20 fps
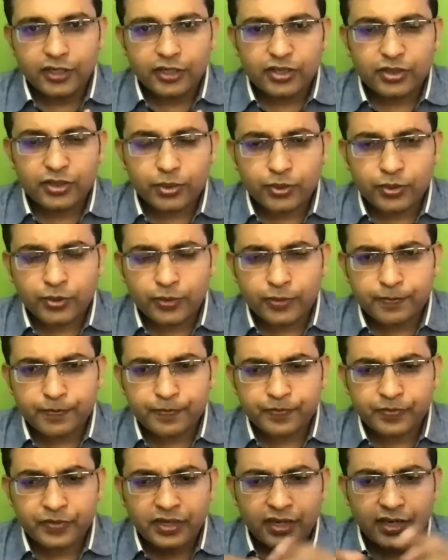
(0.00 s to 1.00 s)
So
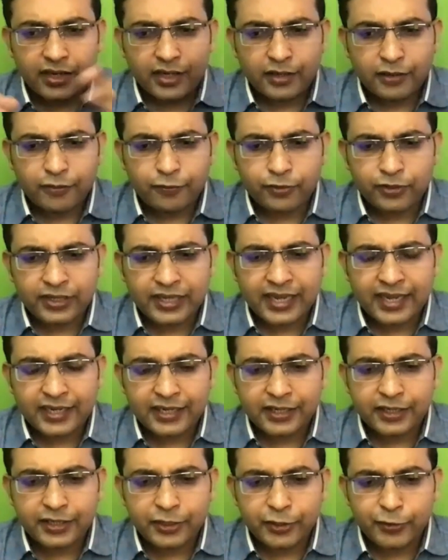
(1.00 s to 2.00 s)
for
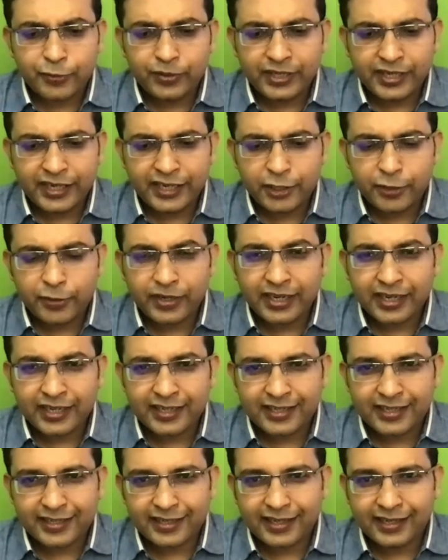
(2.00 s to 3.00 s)
that, you need to
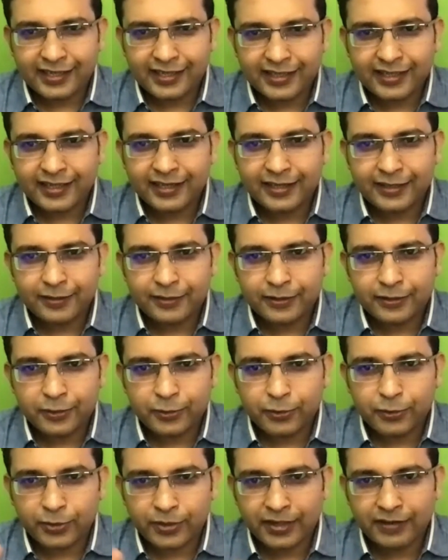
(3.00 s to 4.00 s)
get, I think
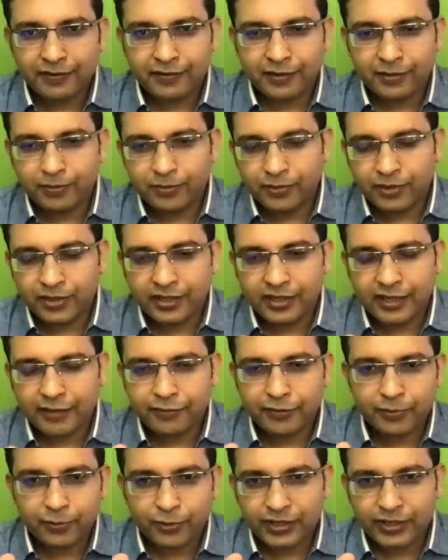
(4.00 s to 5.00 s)
those who have
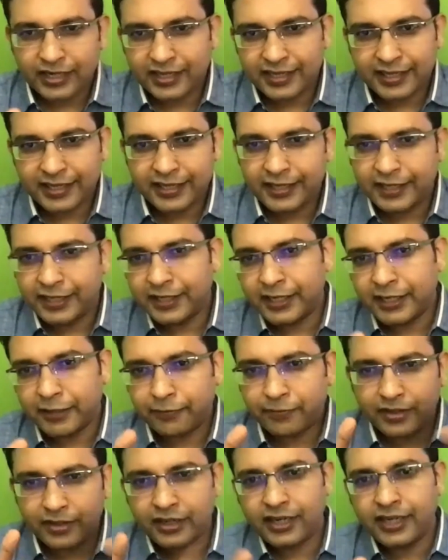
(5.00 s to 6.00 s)
left more than 10 years,
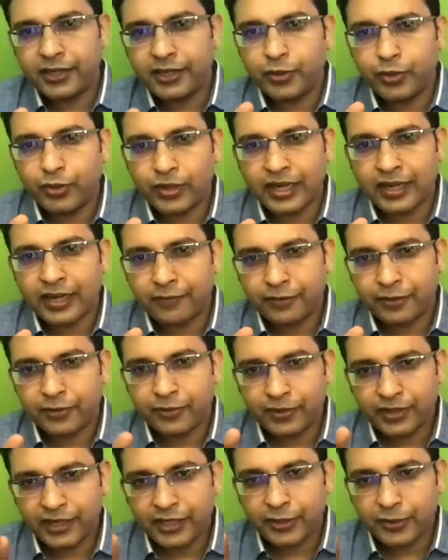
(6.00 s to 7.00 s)
definitely you have to
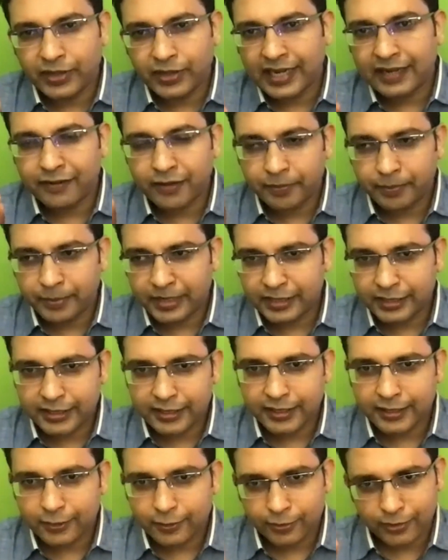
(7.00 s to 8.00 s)
need to have a
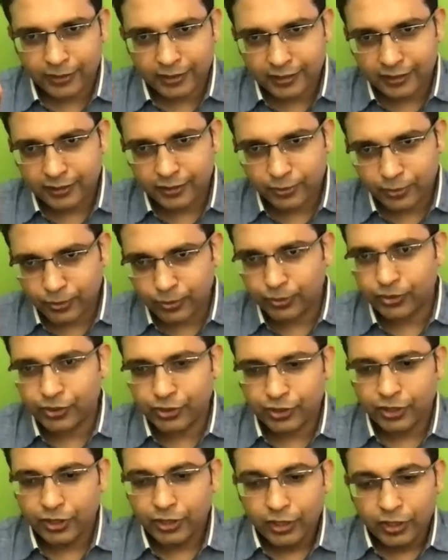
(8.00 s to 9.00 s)
mentor or a
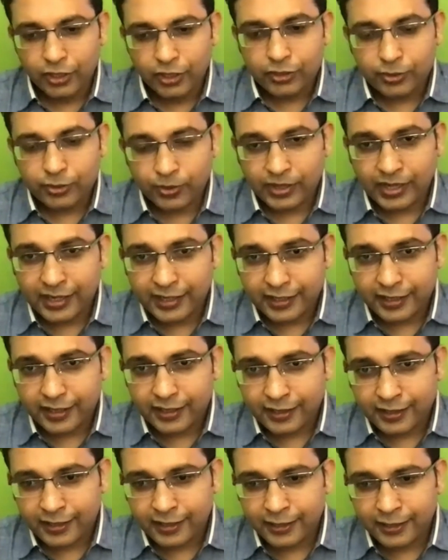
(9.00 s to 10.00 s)
coach, so
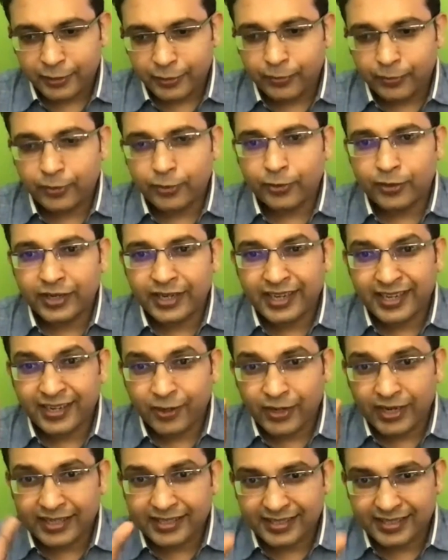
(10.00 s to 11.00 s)
that you don't
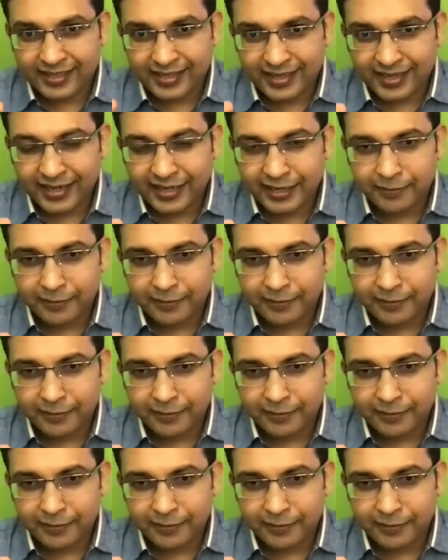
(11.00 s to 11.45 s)
get strayed